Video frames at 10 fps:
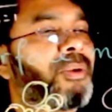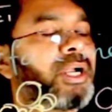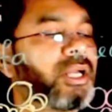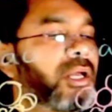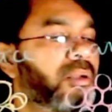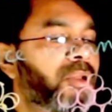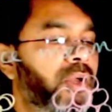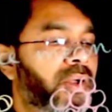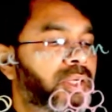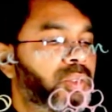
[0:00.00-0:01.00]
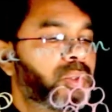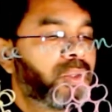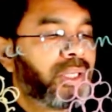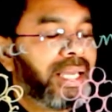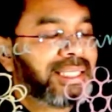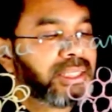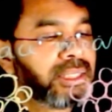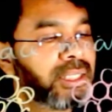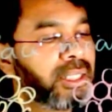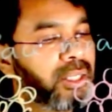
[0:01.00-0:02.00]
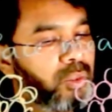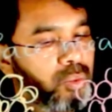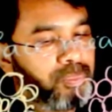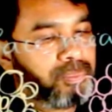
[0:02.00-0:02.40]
particle belonging to each group